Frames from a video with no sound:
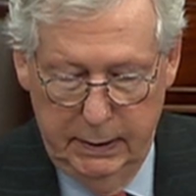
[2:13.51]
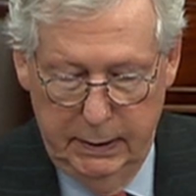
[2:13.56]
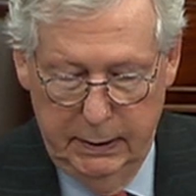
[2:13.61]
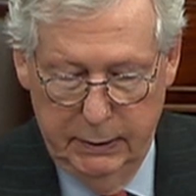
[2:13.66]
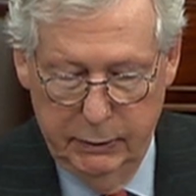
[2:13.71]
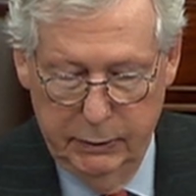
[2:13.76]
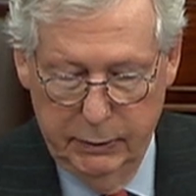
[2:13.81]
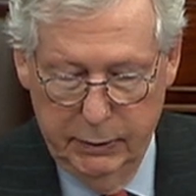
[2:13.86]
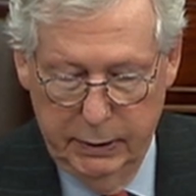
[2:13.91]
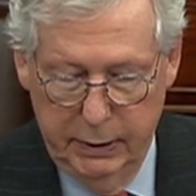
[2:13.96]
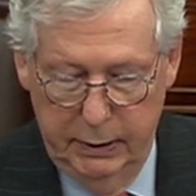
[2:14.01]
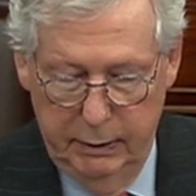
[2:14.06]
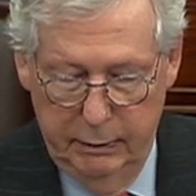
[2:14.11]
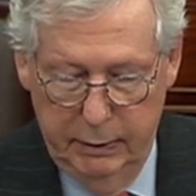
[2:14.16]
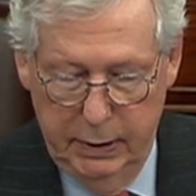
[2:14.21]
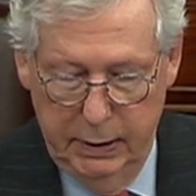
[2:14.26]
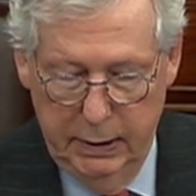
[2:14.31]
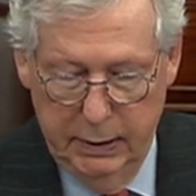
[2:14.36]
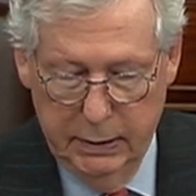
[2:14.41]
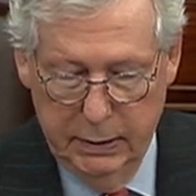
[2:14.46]
He's received
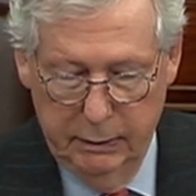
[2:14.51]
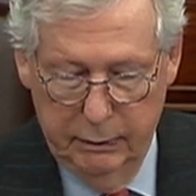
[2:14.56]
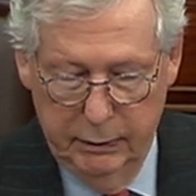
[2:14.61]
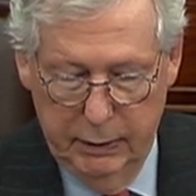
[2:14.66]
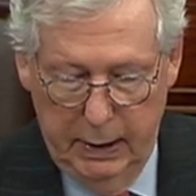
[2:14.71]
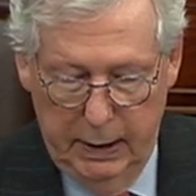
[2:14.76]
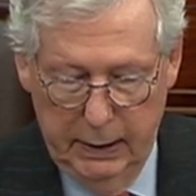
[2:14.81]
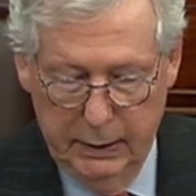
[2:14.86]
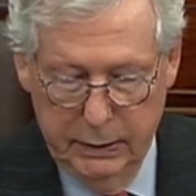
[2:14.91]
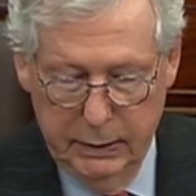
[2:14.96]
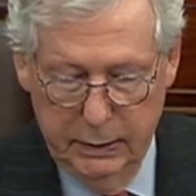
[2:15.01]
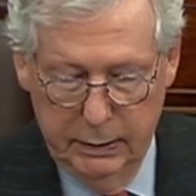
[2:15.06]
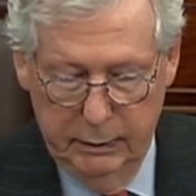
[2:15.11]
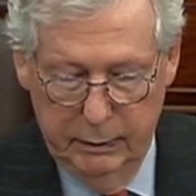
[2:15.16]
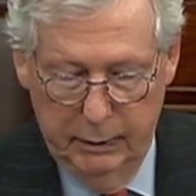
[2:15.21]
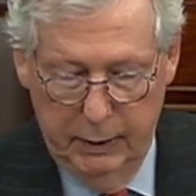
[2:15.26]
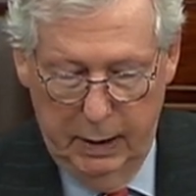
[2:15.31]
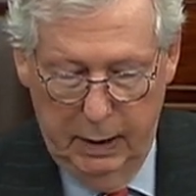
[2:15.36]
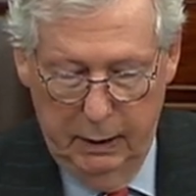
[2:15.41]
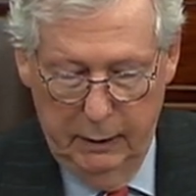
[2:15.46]
tens of thousands
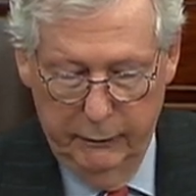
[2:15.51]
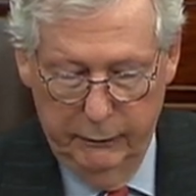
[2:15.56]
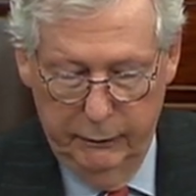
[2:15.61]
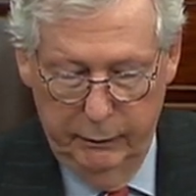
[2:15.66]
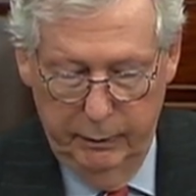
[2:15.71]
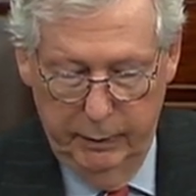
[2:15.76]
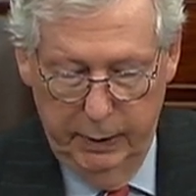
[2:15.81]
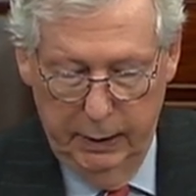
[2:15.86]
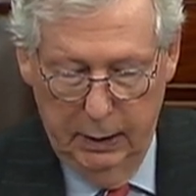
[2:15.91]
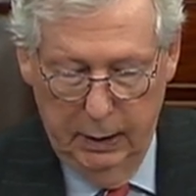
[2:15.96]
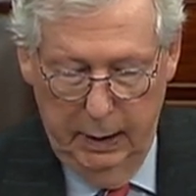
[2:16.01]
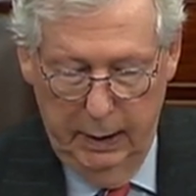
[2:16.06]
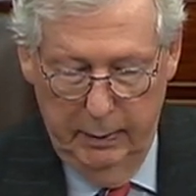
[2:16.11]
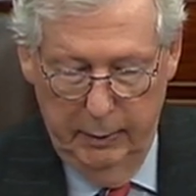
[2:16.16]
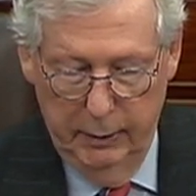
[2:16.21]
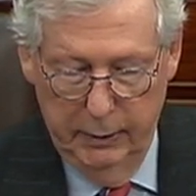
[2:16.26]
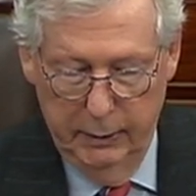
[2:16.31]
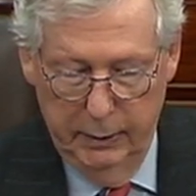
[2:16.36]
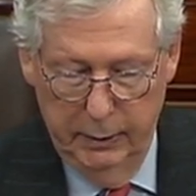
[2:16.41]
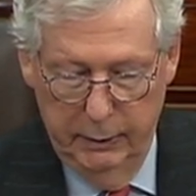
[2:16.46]
of dollars from big
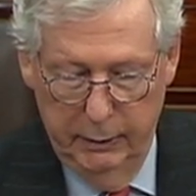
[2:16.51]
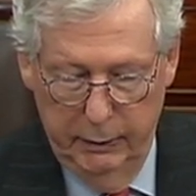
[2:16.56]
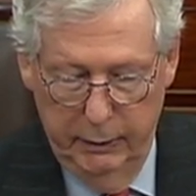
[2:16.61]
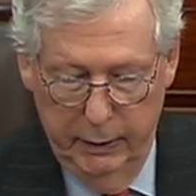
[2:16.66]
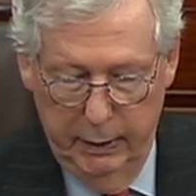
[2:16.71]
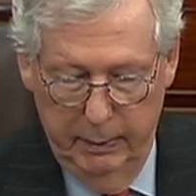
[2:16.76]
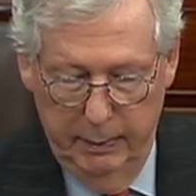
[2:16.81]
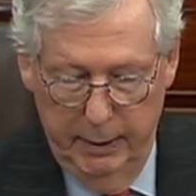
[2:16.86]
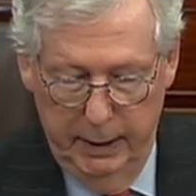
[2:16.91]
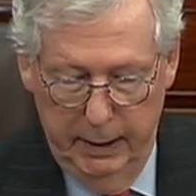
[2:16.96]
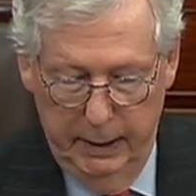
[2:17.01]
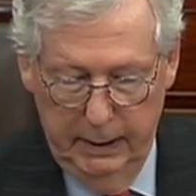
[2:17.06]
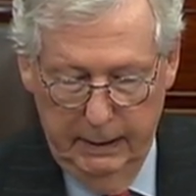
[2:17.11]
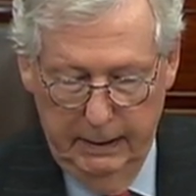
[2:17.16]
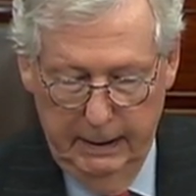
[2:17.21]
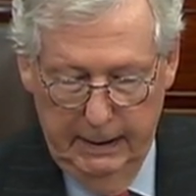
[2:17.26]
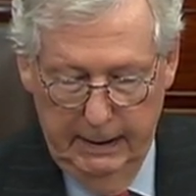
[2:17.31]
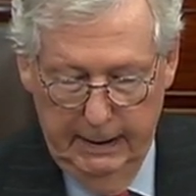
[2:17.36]
labor to do their bidding.